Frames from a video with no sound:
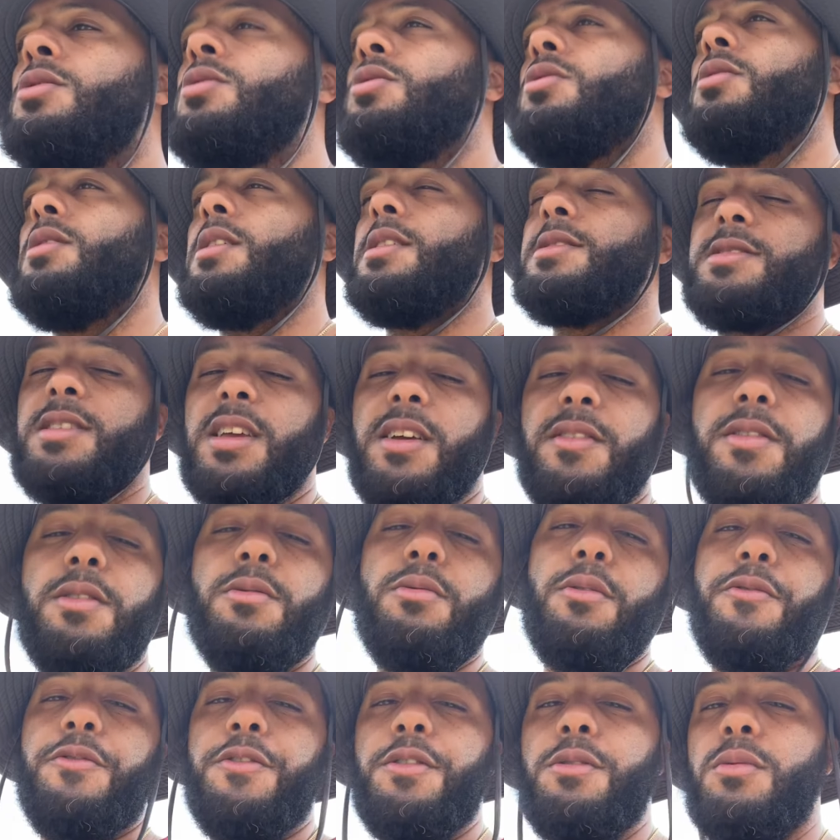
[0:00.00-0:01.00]
Or let's see if he
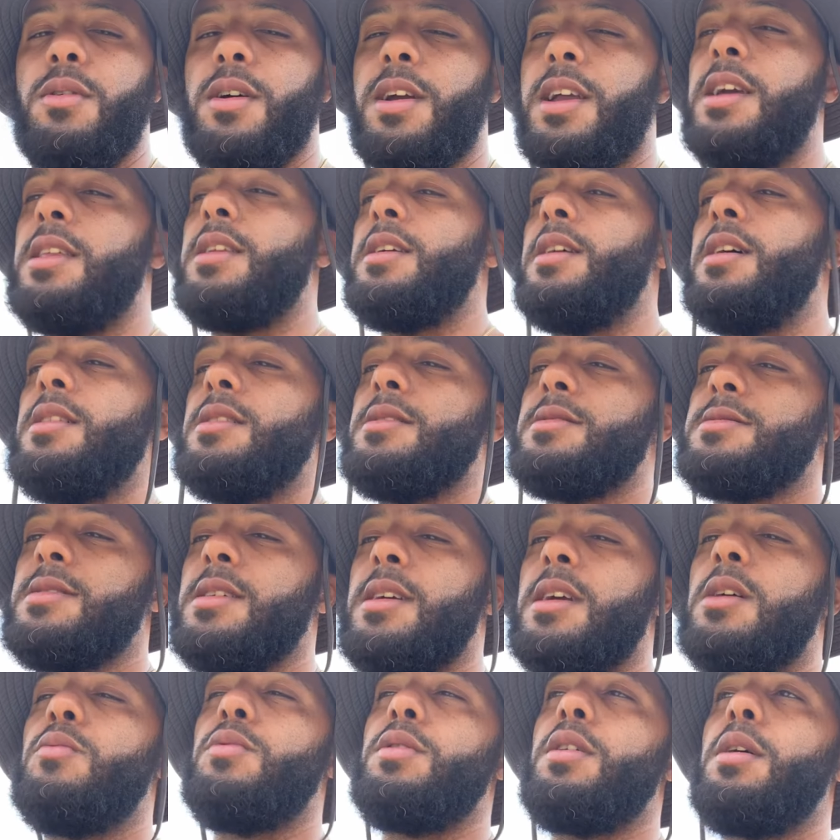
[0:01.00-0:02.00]
refute what Kenny Ellis is
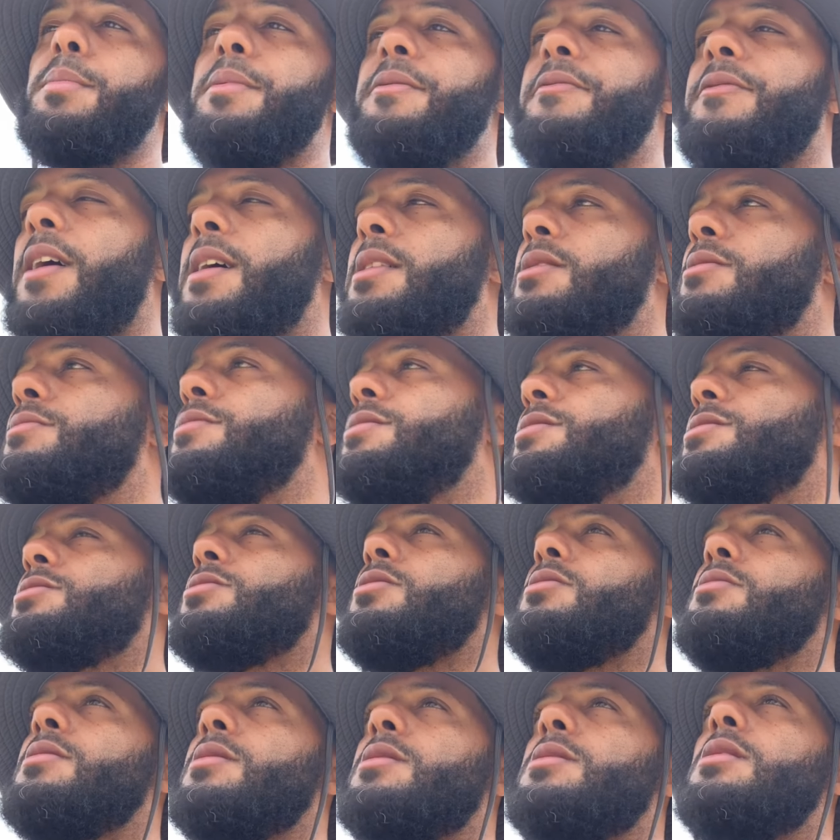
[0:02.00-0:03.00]
saying. We're going to be following this
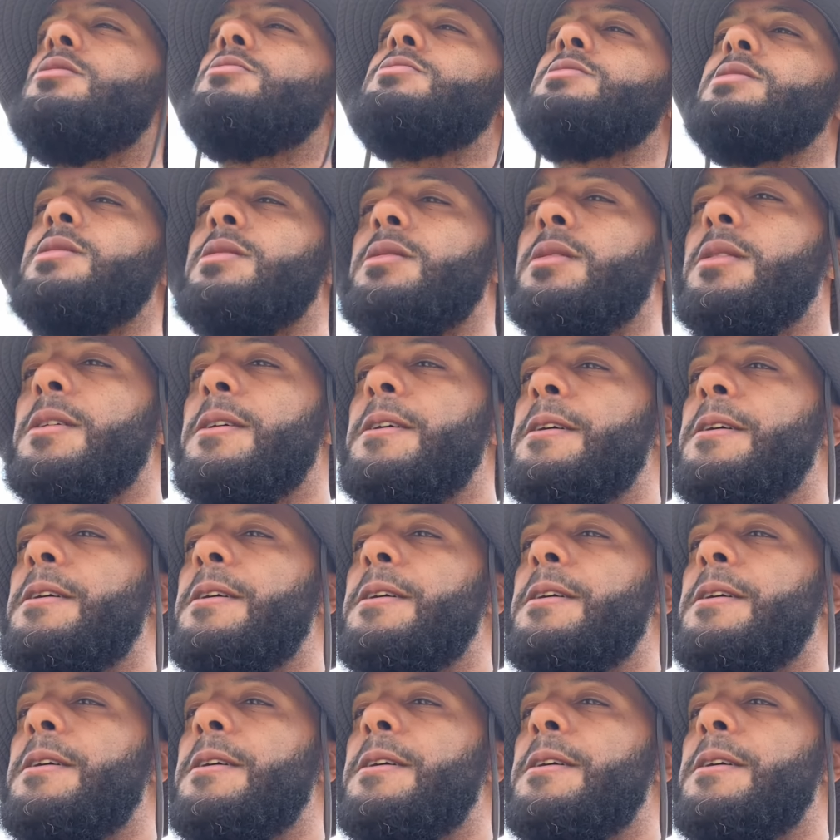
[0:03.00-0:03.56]
story closely.